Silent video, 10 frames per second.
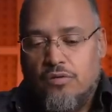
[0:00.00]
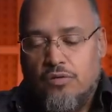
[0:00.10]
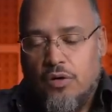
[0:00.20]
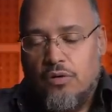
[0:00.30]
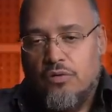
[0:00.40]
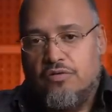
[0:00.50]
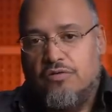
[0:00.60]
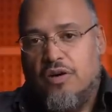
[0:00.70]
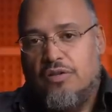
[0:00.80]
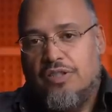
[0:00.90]
don't
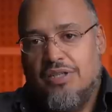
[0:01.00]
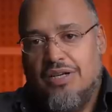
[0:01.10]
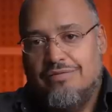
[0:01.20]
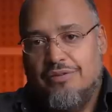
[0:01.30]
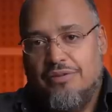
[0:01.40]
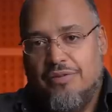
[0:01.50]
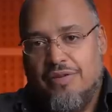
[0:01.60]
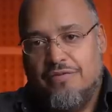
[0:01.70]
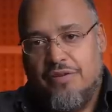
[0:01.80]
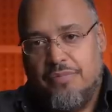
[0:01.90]
fall in love with your
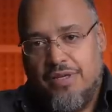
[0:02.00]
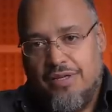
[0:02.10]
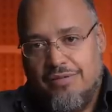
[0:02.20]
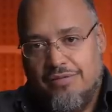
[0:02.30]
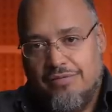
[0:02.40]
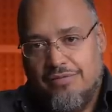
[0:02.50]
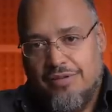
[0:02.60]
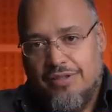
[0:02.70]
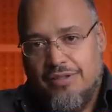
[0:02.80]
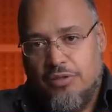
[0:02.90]
MVP.
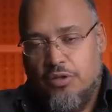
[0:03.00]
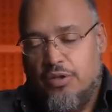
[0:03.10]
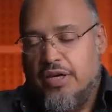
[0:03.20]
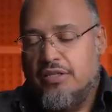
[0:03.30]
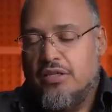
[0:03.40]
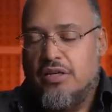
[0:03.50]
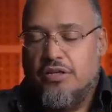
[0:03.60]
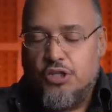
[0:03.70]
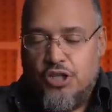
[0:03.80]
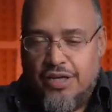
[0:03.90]
It's going to
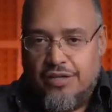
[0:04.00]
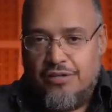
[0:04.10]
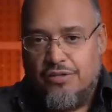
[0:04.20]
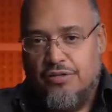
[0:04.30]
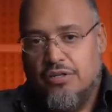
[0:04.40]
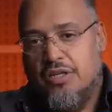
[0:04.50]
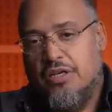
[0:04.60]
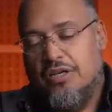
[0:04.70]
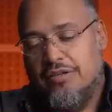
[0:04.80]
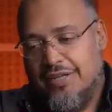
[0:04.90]
change. You're going to
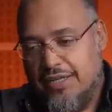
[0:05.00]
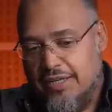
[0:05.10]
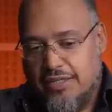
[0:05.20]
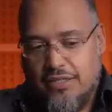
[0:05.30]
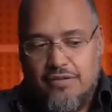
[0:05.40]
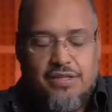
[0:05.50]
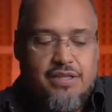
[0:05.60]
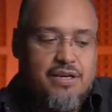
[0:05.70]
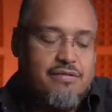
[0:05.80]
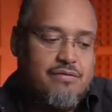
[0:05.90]
iterate it. It's going to
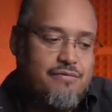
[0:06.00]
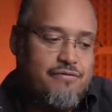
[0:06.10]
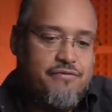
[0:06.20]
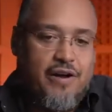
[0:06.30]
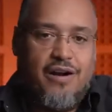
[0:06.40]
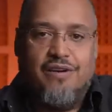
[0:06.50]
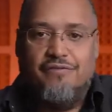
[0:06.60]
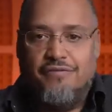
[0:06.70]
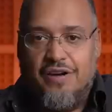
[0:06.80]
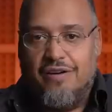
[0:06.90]
get very,
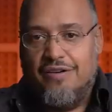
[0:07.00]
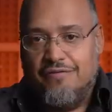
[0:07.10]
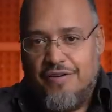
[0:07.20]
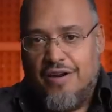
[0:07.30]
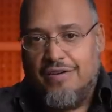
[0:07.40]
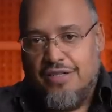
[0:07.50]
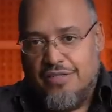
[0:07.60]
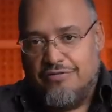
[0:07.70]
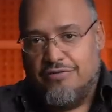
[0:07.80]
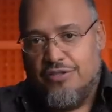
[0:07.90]
very, very
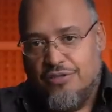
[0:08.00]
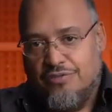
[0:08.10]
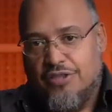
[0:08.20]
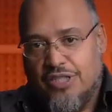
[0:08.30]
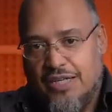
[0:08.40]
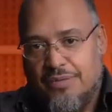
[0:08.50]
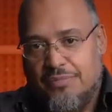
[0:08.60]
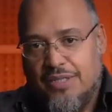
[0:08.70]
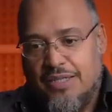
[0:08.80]
different over time.